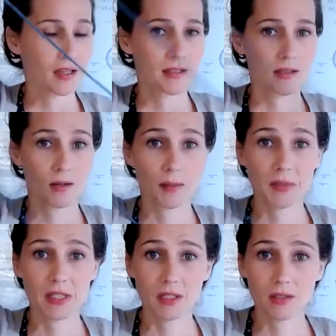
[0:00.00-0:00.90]
So I'm
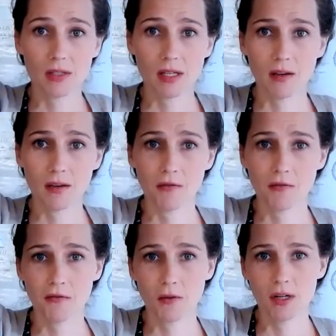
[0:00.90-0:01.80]
going to do
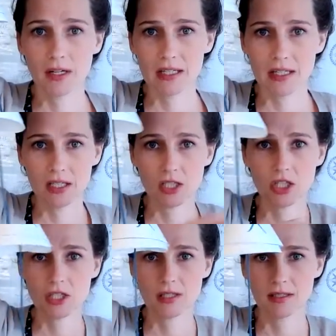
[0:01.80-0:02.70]
for
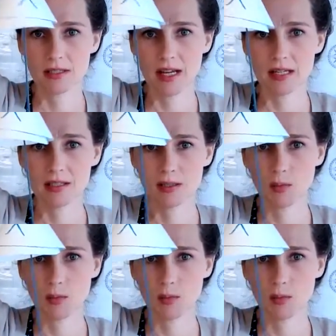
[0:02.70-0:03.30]
each next